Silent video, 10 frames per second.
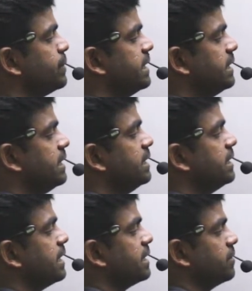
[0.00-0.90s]
20,
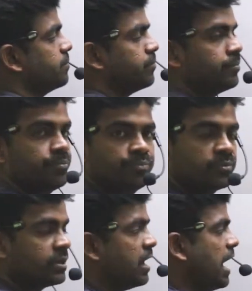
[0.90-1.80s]
10.
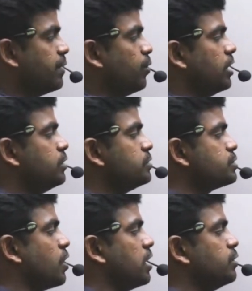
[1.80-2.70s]
I want to
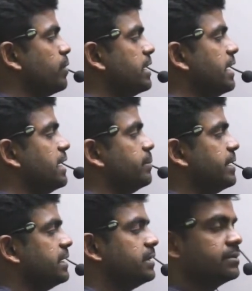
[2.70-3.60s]
sort one
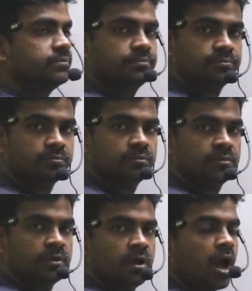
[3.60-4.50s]
element.
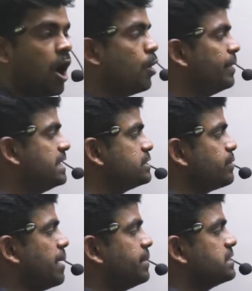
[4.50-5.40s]
How many
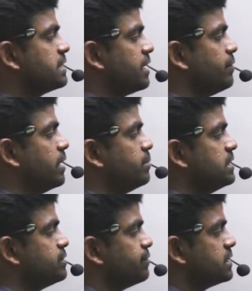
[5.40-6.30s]
swappings required
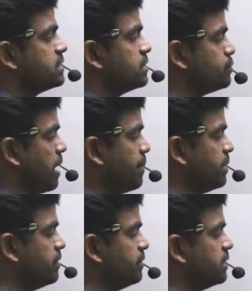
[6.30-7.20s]
means first
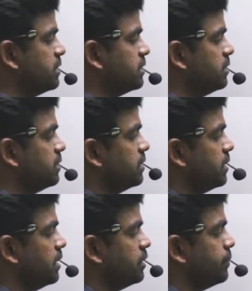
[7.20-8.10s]
swapping with
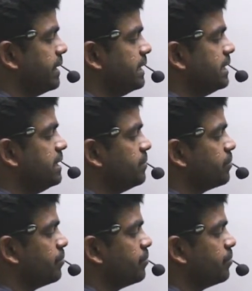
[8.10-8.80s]
20,